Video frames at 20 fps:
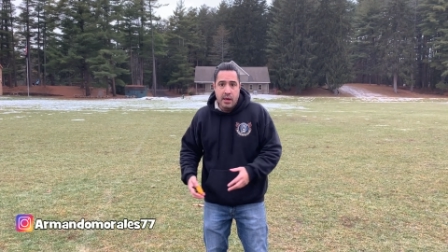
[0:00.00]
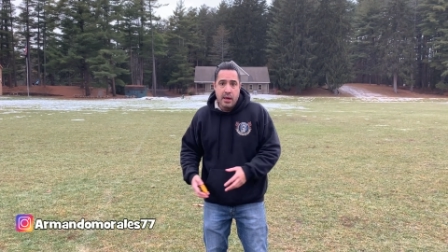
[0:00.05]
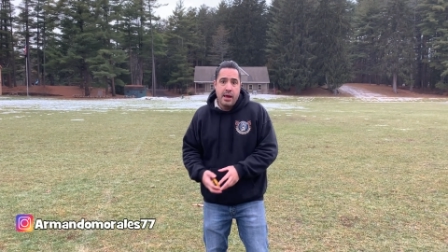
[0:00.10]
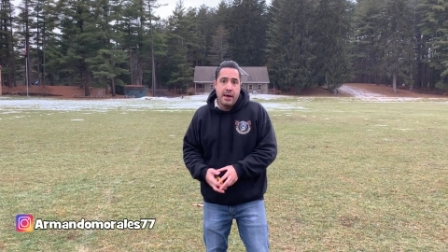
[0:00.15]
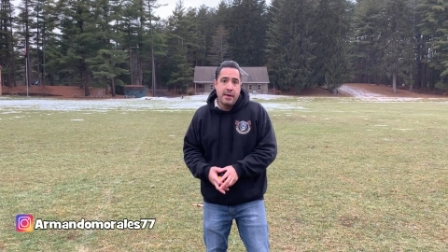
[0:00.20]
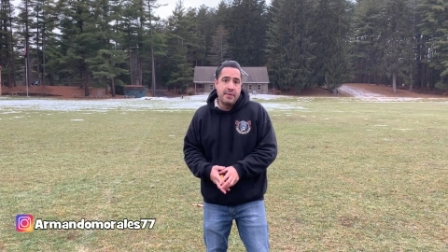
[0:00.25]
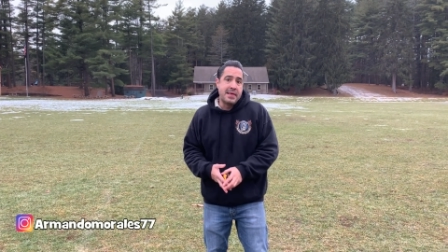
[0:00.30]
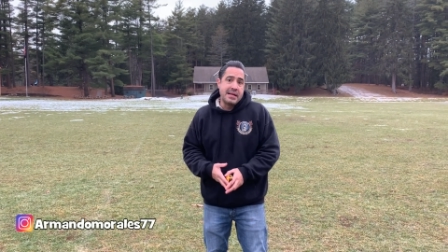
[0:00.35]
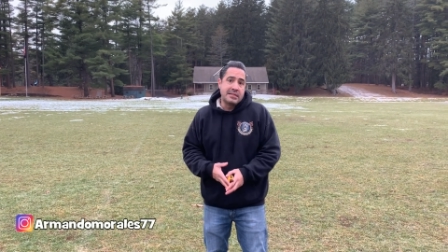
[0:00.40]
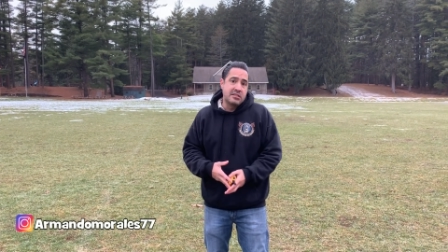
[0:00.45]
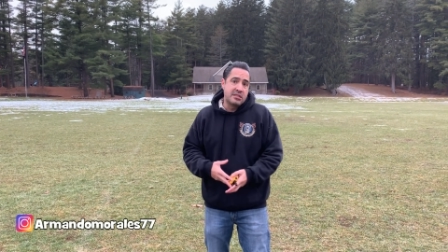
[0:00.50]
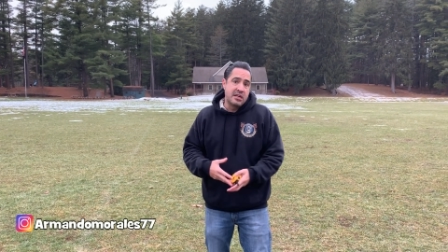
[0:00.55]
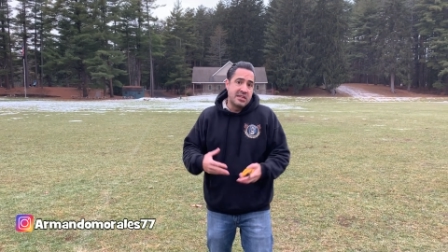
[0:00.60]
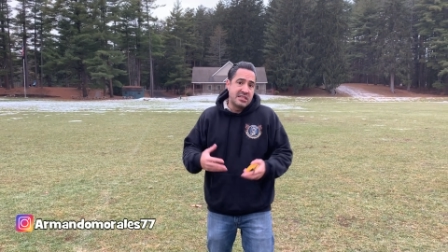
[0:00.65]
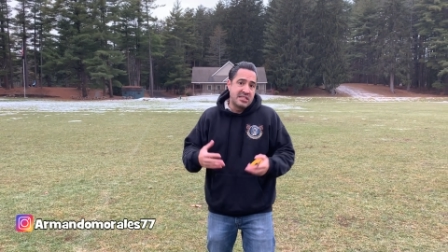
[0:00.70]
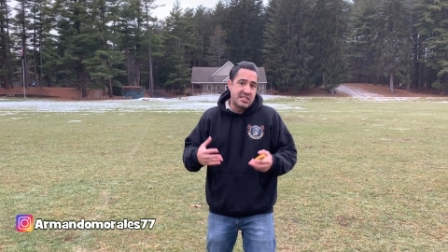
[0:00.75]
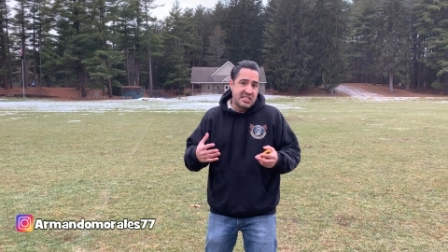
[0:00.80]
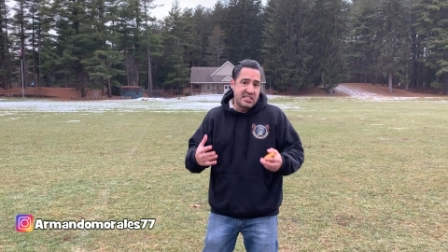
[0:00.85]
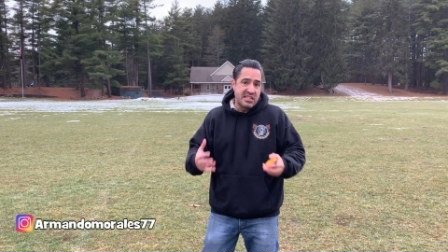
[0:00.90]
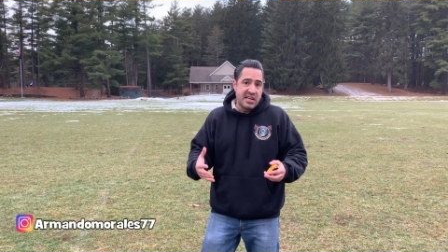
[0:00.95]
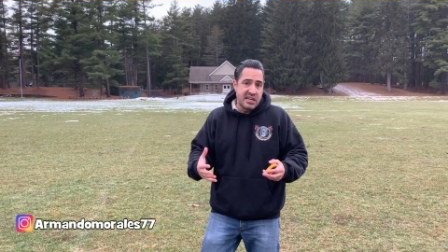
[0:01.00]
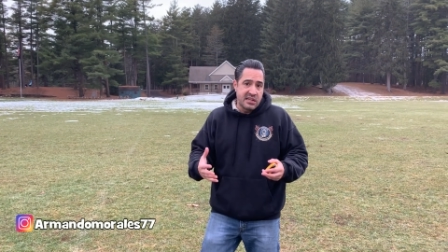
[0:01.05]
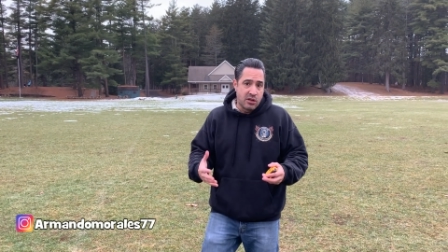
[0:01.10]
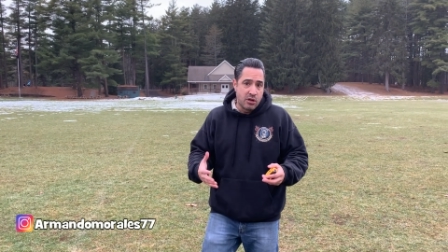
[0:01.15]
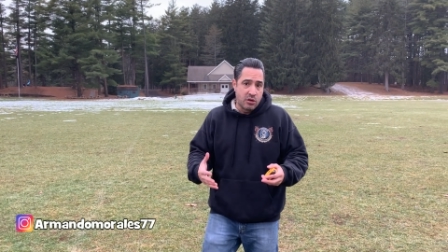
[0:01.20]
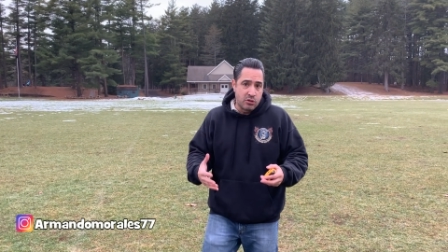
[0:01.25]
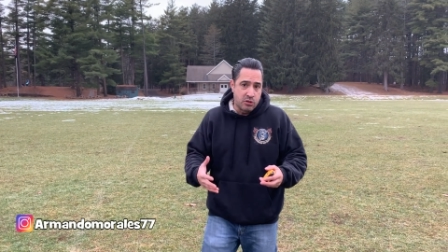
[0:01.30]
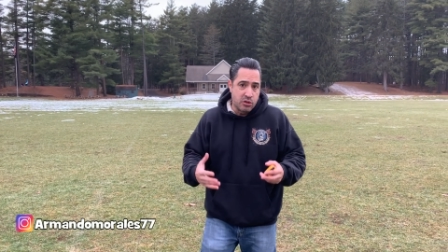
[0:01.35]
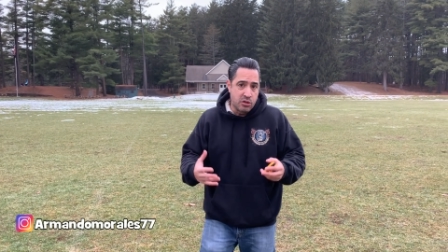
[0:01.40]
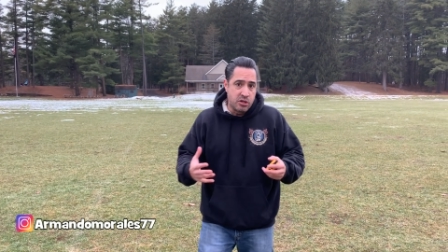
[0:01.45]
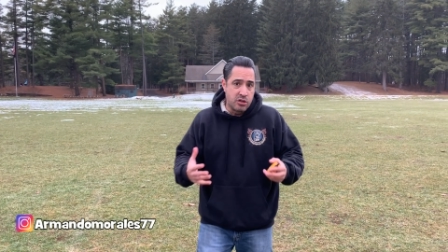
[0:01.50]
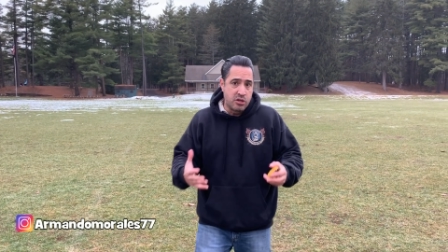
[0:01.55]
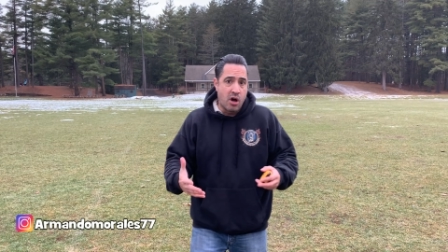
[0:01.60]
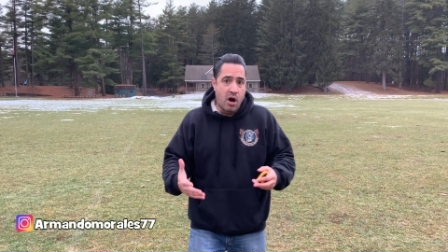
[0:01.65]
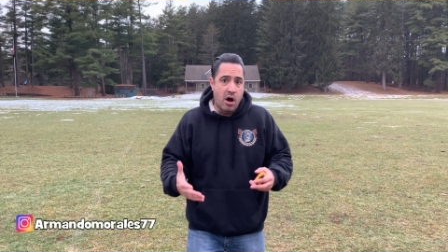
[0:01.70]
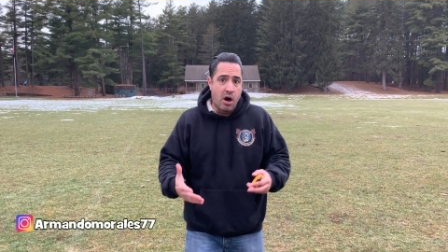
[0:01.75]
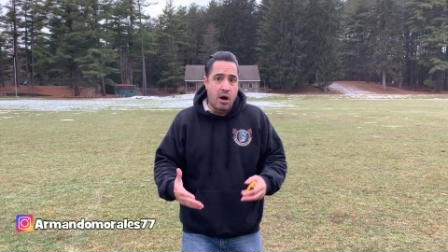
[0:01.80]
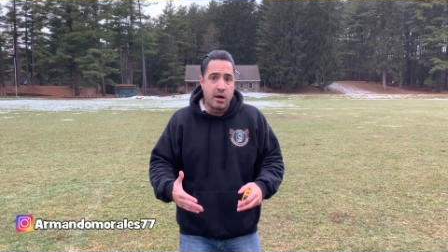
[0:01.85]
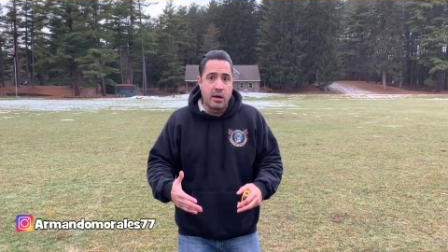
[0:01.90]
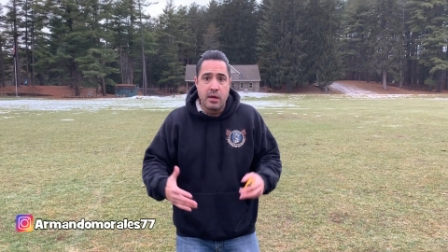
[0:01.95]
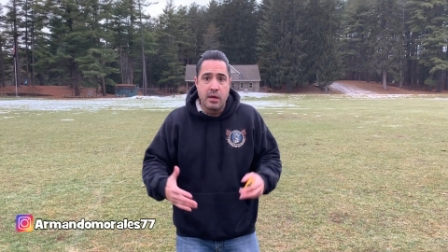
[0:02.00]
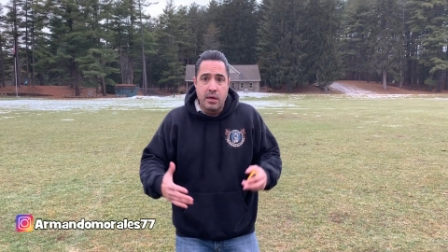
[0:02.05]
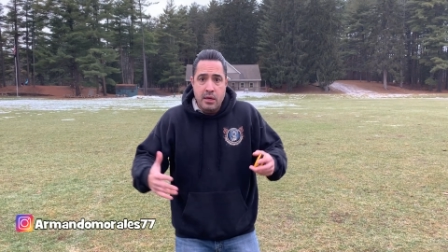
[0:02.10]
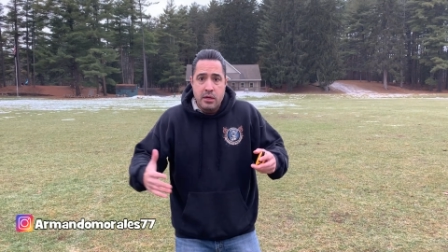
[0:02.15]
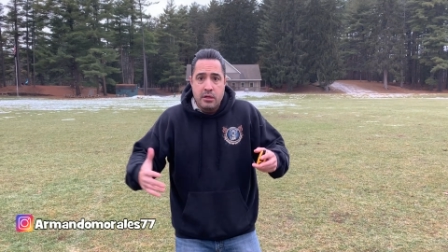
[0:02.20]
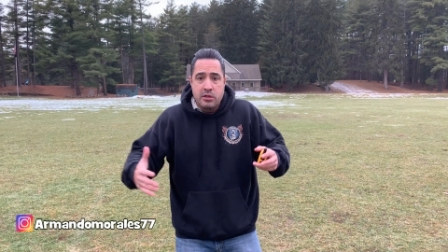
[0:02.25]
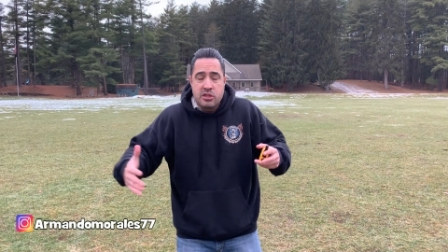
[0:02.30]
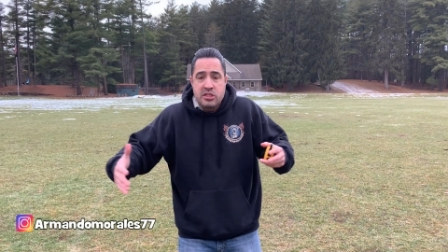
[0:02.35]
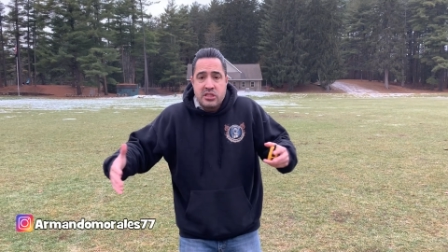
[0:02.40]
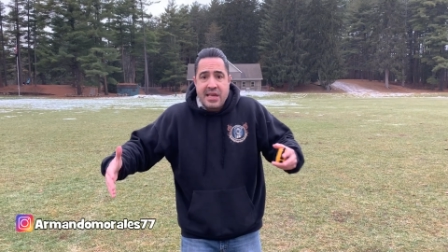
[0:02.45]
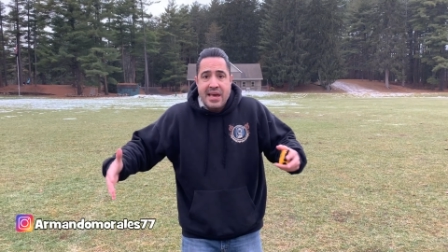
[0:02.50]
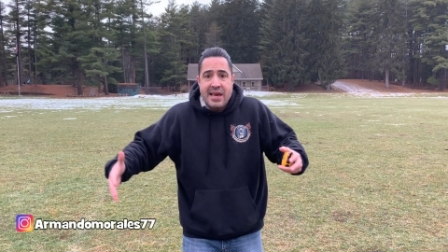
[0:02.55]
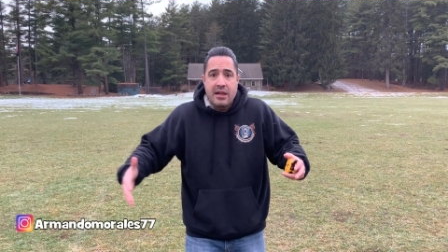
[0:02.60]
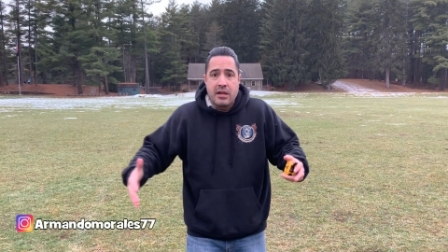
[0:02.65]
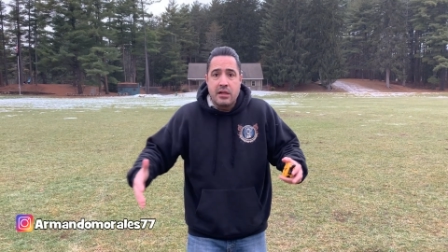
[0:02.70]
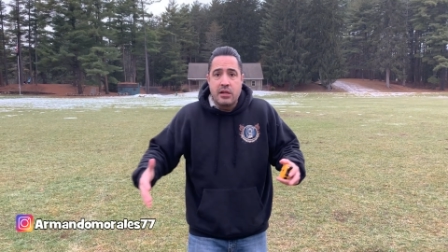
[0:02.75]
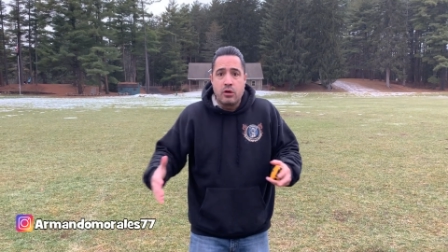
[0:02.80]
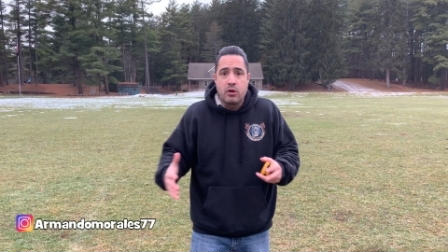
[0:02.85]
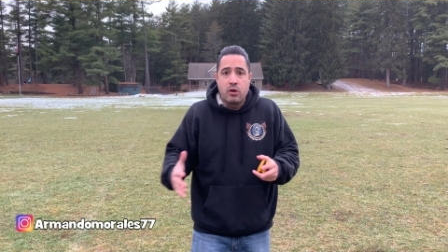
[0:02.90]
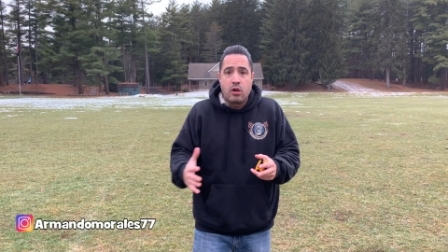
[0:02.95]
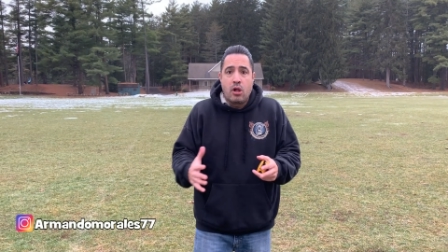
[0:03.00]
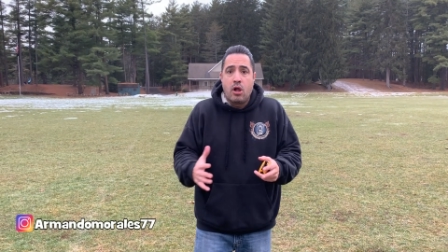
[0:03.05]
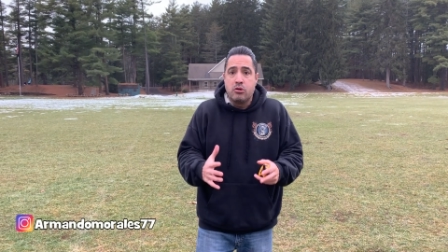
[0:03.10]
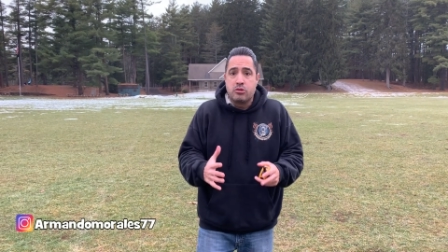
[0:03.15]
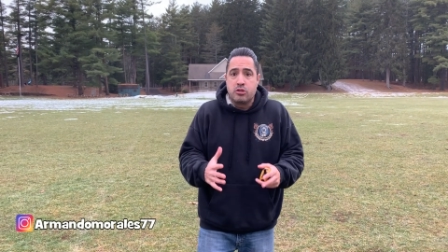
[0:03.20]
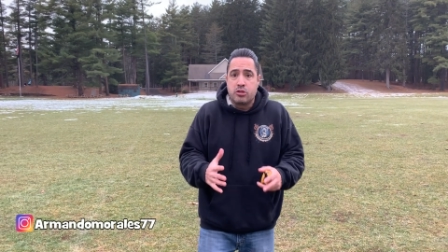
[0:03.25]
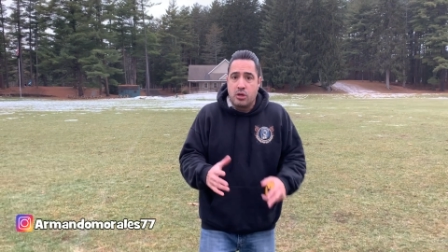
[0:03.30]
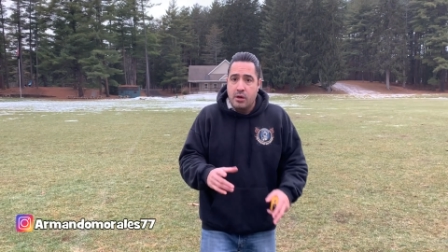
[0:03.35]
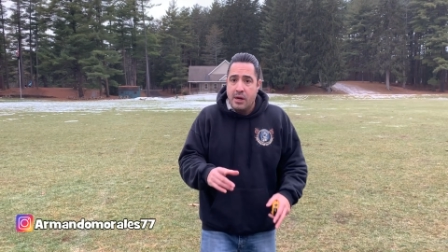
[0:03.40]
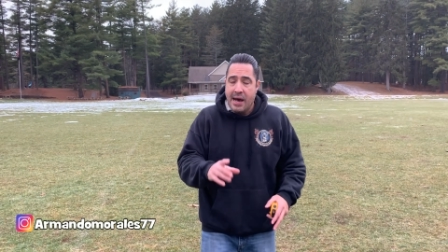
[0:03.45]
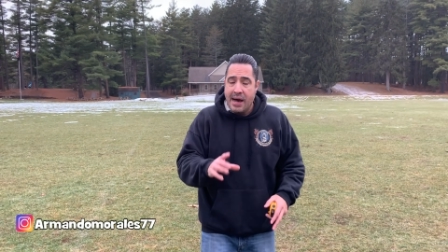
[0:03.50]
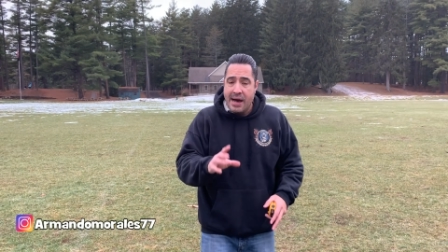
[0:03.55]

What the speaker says: and that's going to signal to the dog, just get a little closer.